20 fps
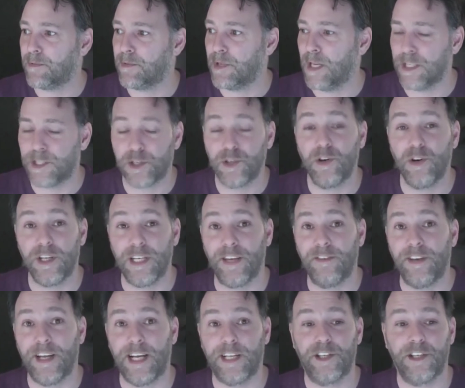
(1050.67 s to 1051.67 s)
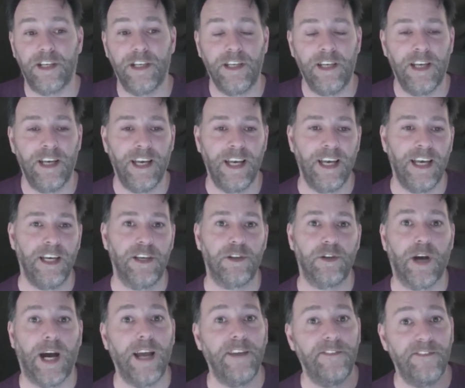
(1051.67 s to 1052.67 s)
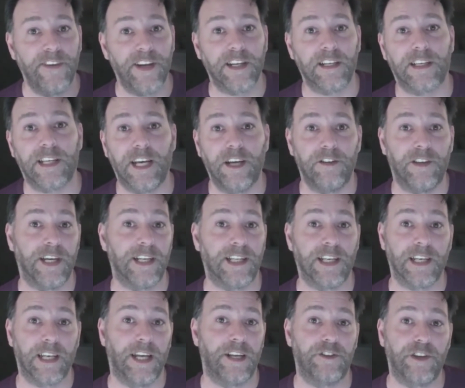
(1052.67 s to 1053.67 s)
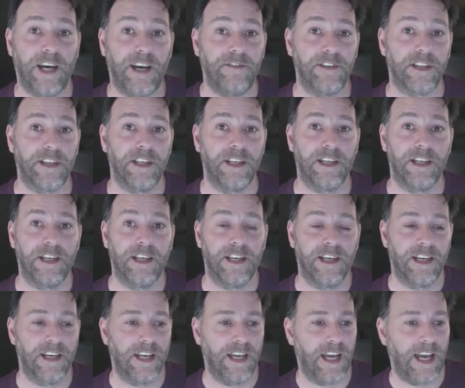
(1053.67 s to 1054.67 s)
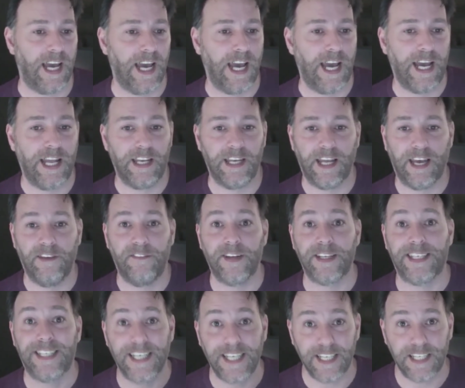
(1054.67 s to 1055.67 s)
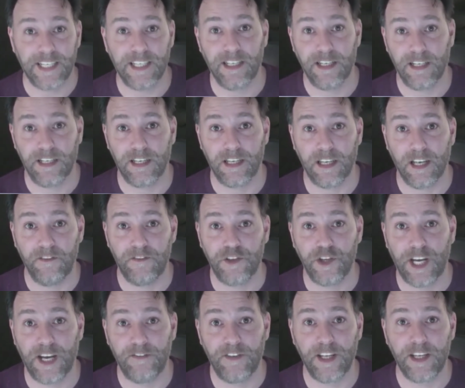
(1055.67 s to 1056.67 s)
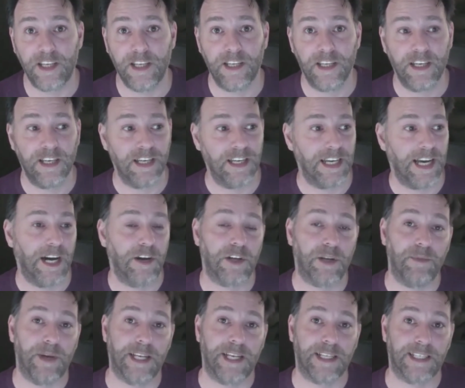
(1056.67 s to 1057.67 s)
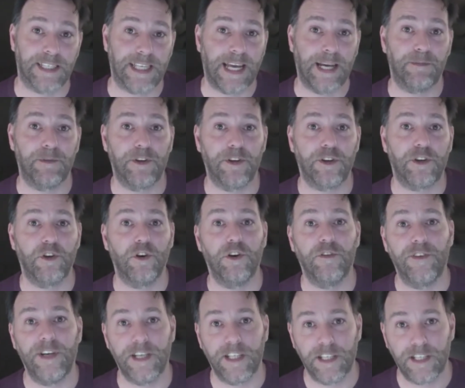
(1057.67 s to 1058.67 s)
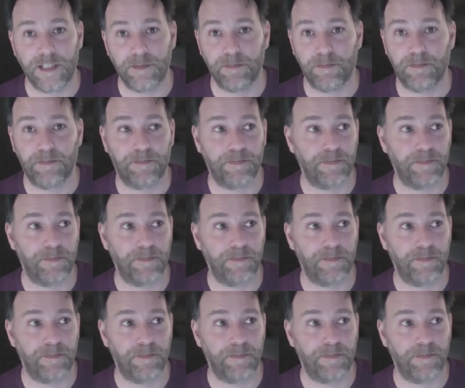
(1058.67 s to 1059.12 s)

It's totally different, actually. So I figured out that I didn't like traveling. And if I did love traveling, I would have made a damn good go of it and just